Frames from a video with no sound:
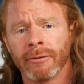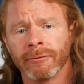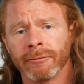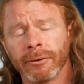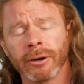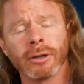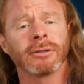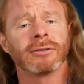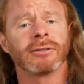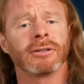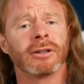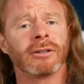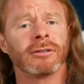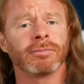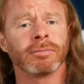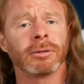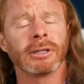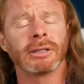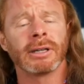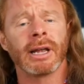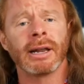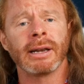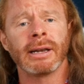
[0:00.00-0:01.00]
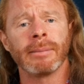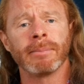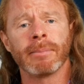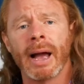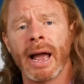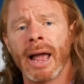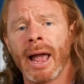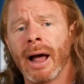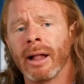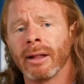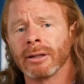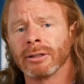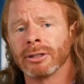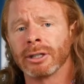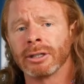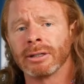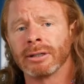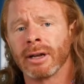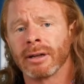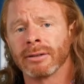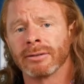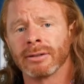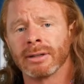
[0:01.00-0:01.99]
versus pretending
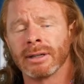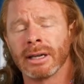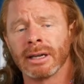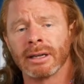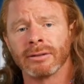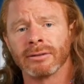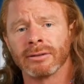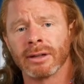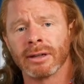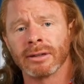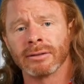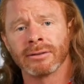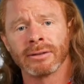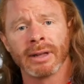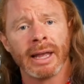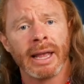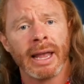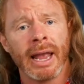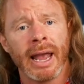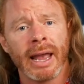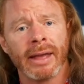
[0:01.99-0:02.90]
biology doesn't exist,